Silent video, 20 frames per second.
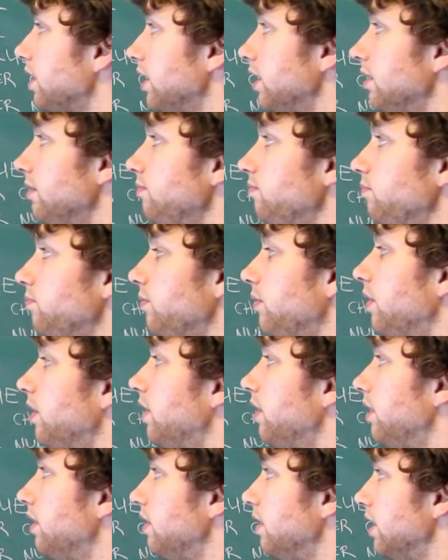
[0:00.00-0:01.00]
I D
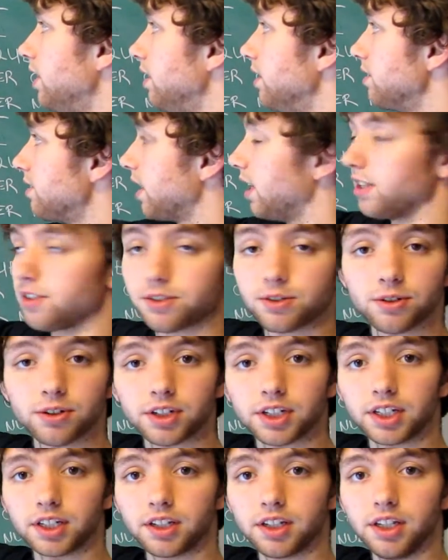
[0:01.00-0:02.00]
is a
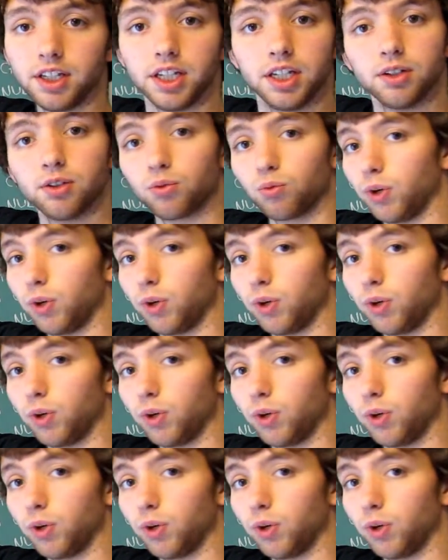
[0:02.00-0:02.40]
surrogate key,